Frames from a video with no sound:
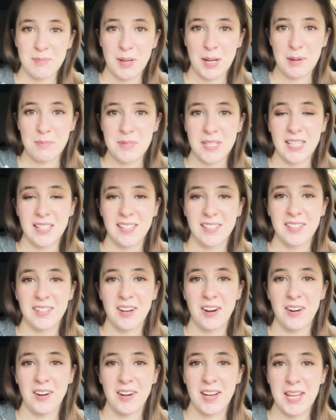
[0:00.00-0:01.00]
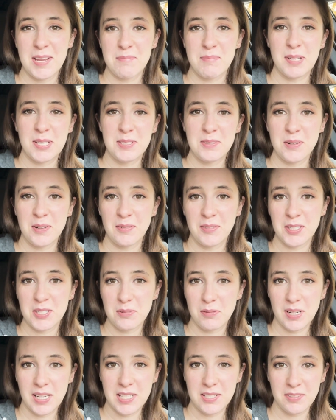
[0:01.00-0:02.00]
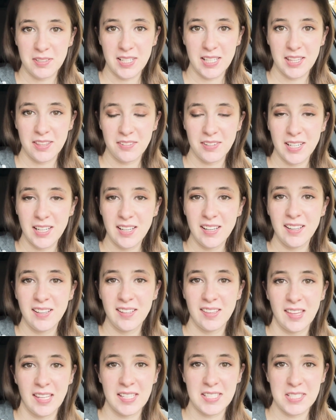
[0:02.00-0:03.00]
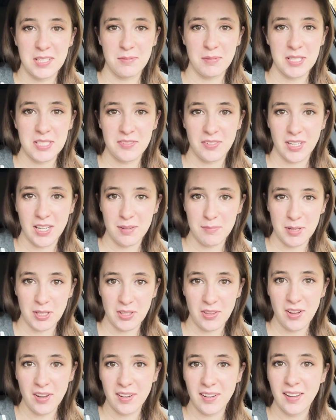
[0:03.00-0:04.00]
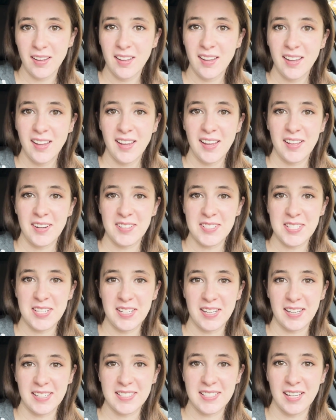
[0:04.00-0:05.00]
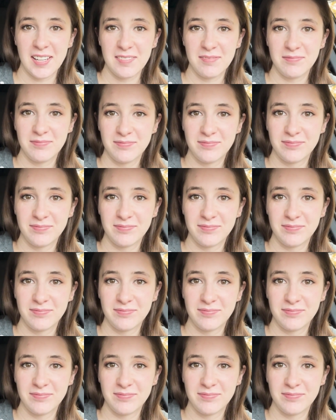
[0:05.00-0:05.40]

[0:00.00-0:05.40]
my updated car camping tour for 2023. Thanks so much for coming along, and I'll see you next time.